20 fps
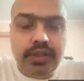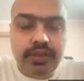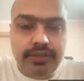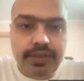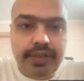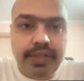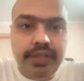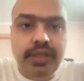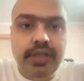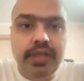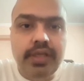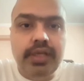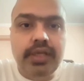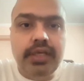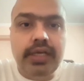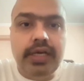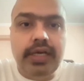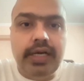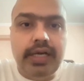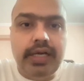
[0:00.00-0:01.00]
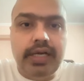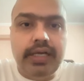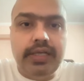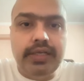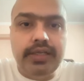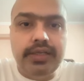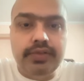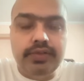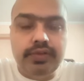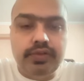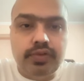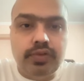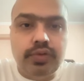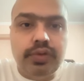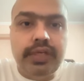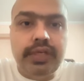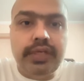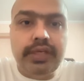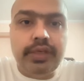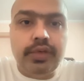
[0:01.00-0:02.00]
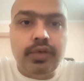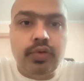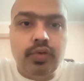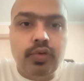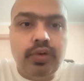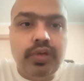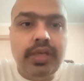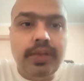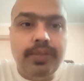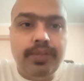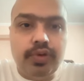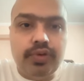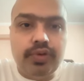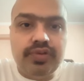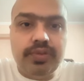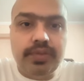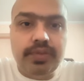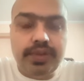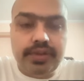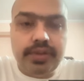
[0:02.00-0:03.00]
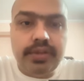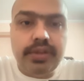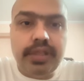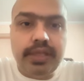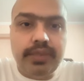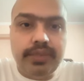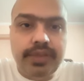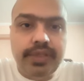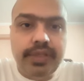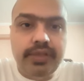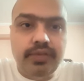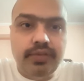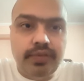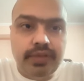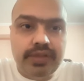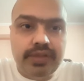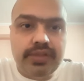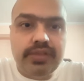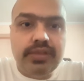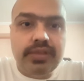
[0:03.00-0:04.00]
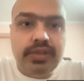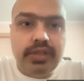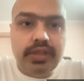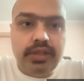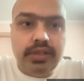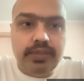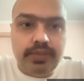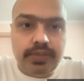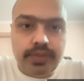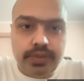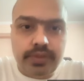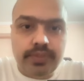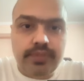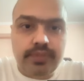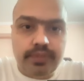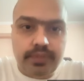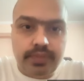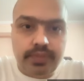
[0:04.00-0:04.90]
covering, and so that crural approximation can be done once the